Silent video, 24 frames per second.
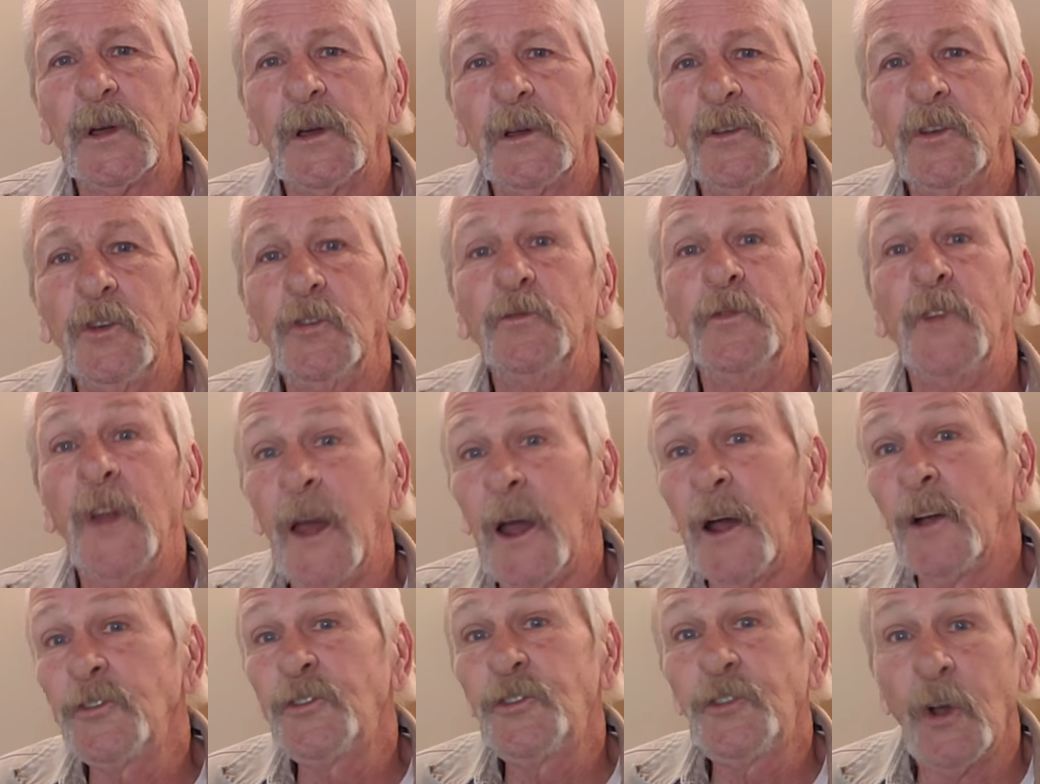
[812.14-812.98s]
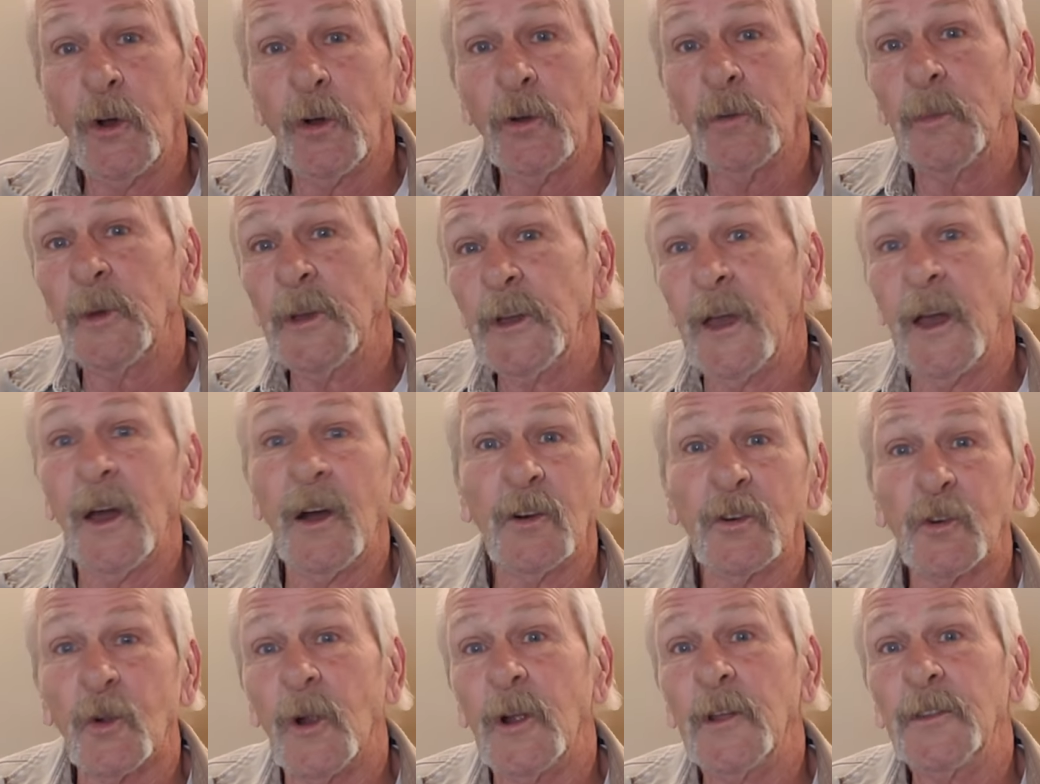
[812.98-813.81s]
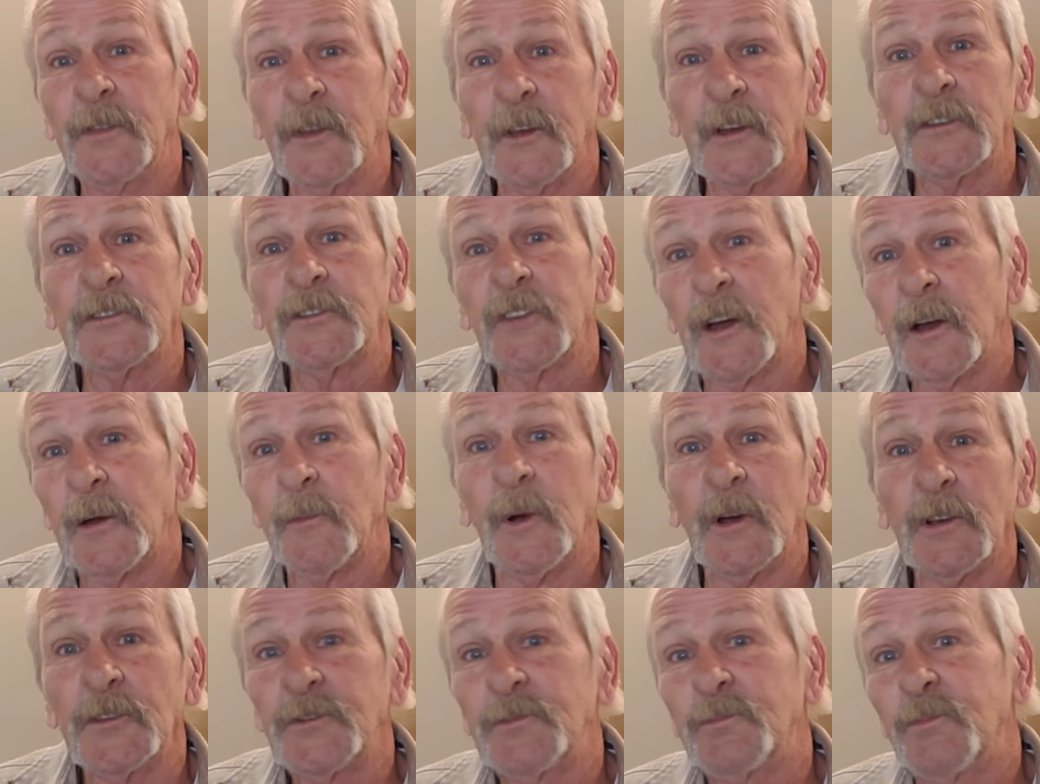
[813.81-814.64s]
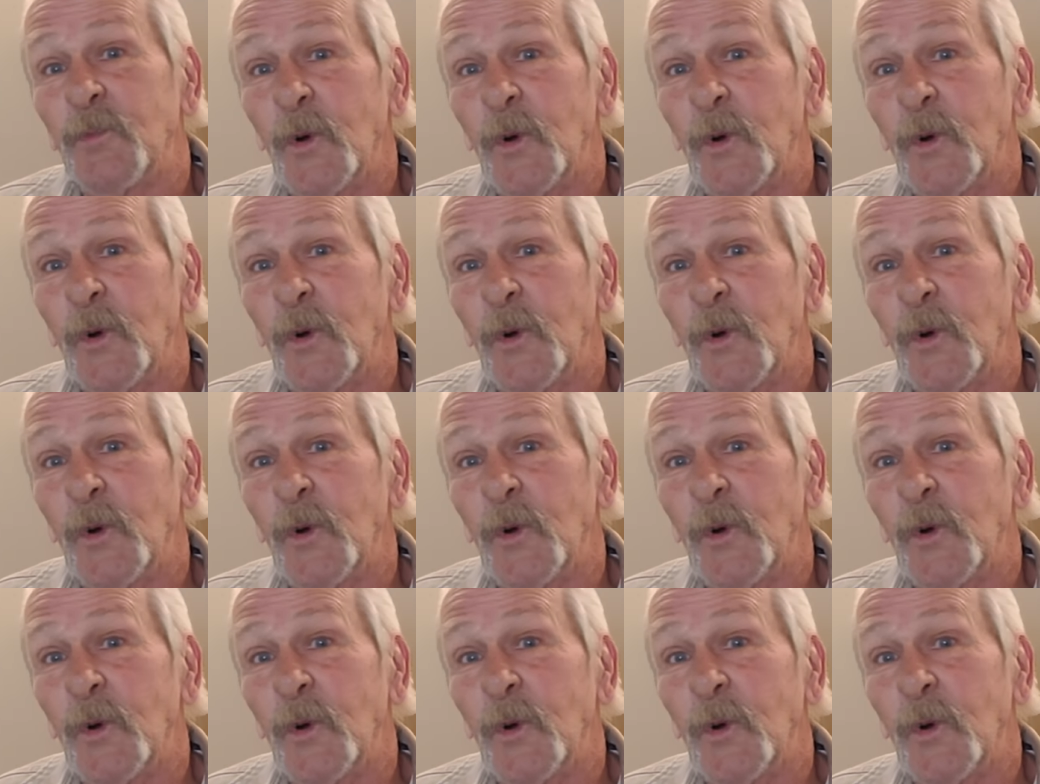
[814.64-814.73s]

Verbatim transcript: You've now shown me how great things I must,